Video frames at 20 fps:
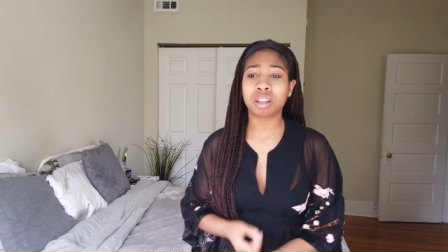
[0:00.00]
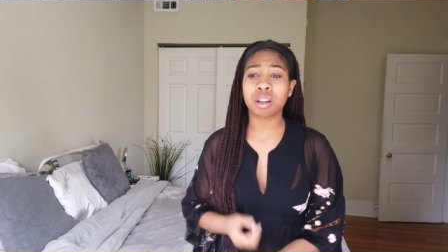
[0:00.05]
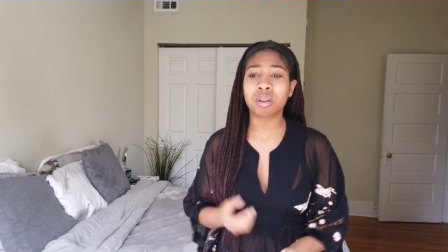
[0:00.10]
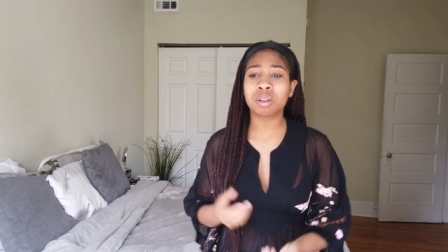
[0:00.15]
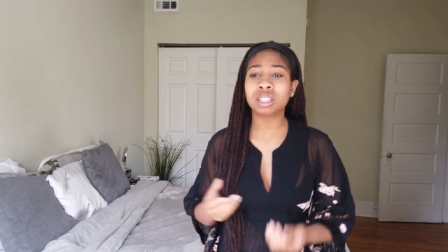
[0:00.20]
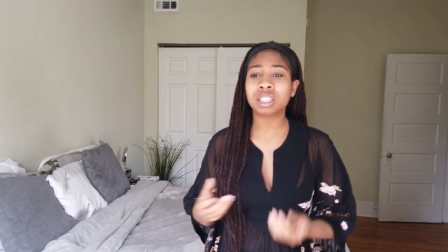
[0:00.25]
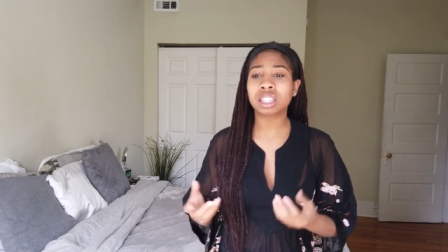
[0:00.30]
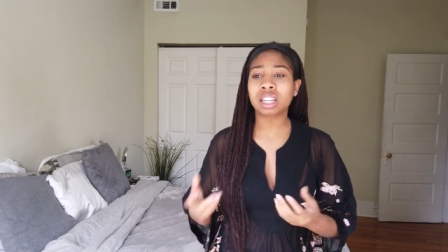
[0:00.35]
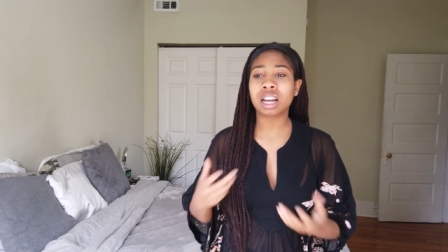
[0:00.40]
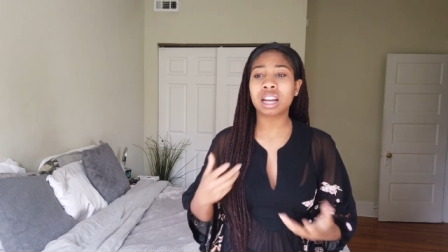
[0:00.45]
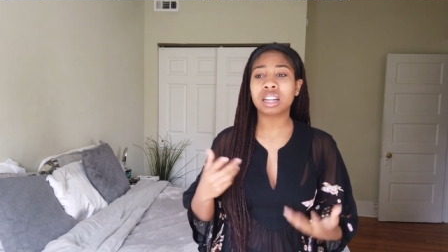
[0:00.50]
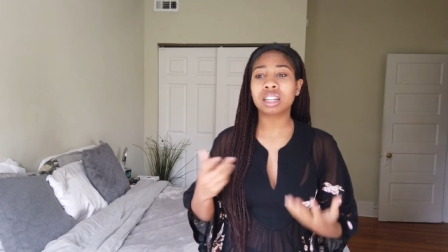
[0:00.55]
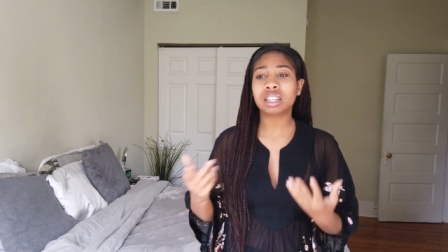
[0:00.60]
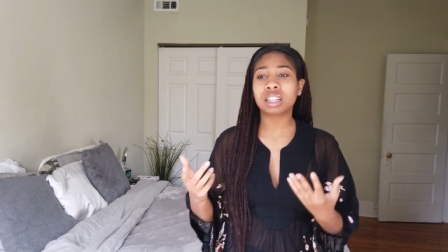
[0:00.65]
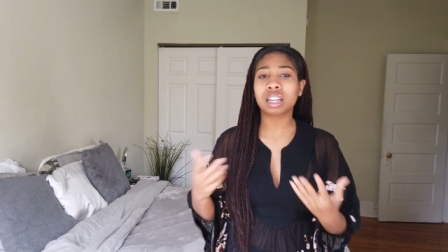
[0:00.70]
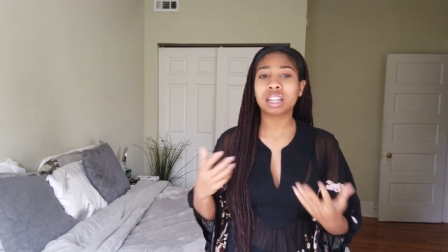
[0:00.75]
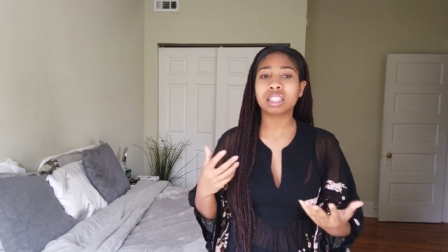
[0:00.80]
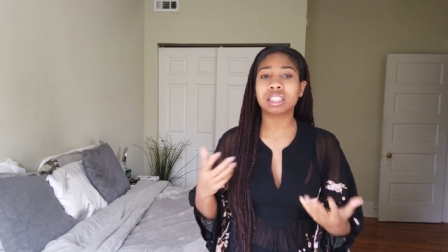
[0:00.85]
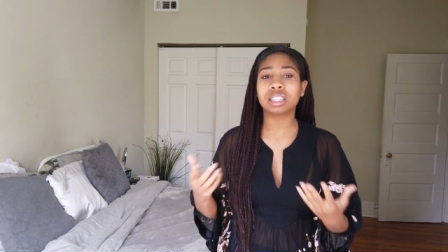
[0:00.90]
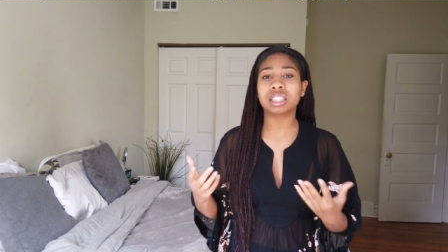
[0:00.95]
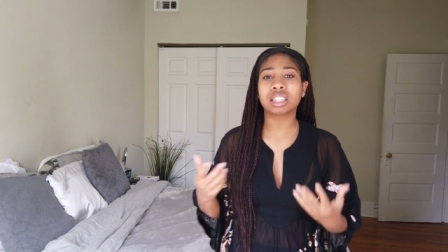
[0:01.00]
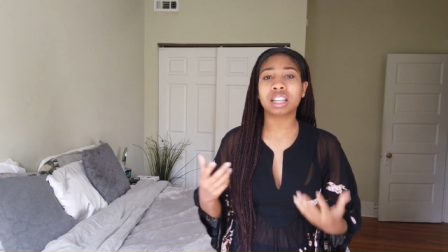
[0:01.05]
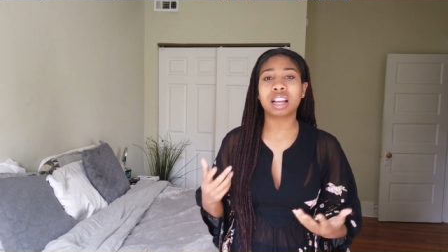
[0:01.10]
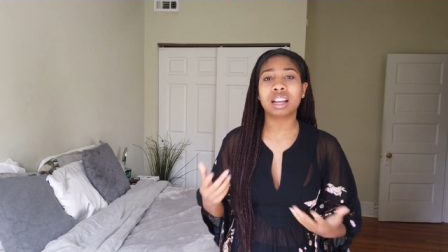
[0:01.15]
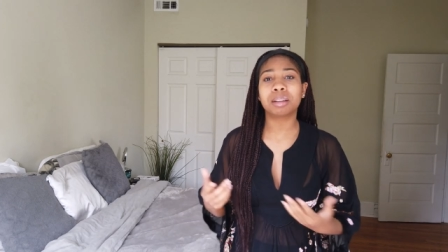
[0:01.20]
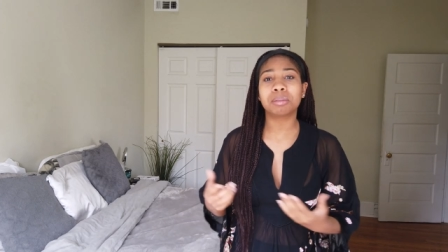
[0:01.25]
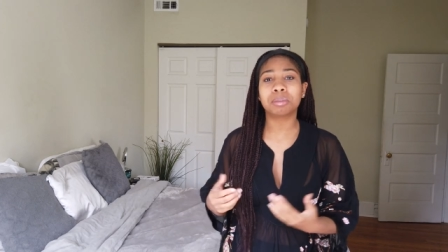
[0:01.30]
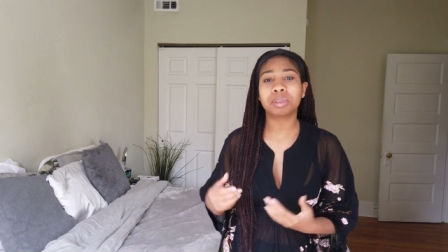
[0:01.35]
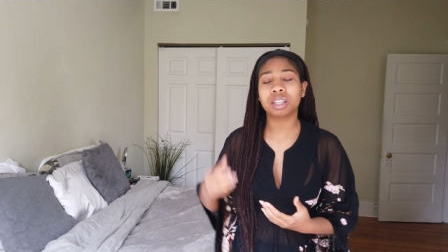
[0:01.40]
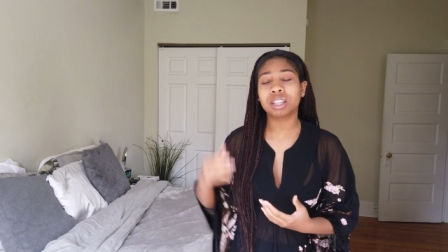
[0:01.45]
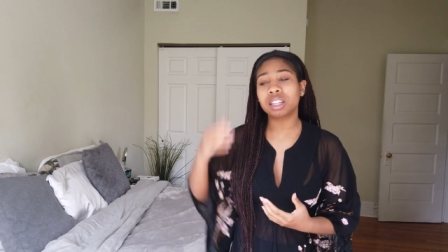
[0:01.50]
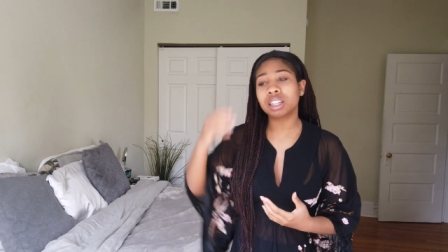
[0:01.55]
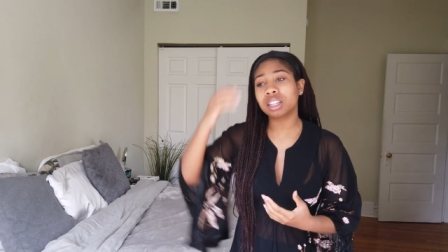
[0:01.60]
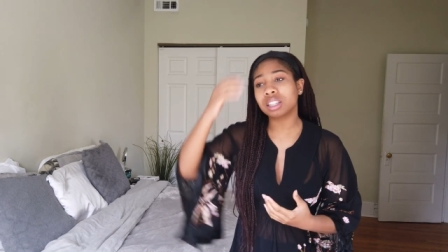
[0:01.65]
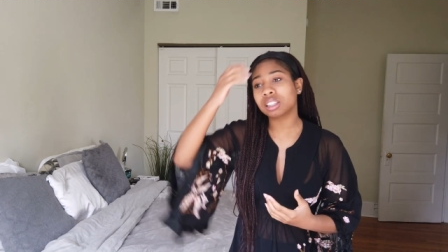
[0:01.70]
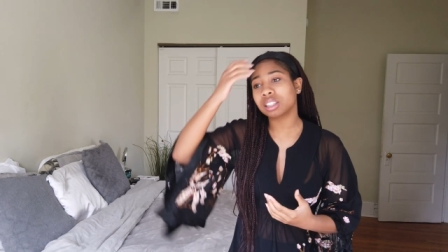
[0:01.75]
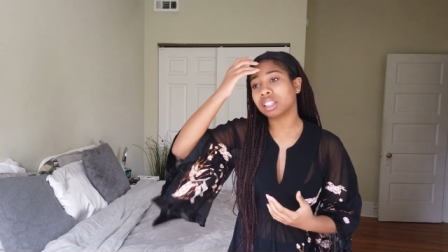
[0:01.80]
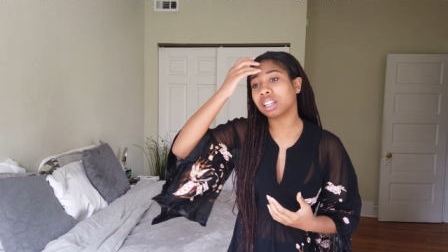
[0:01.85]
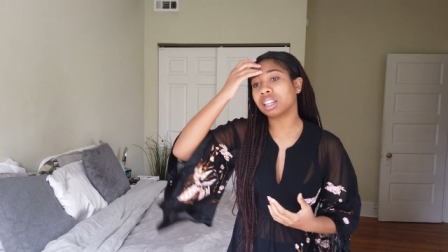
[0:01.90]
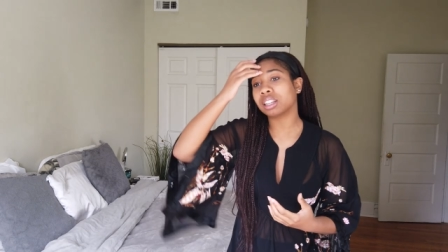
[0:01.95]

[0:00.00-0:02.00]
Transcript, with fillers: So it's kind of like the same thing.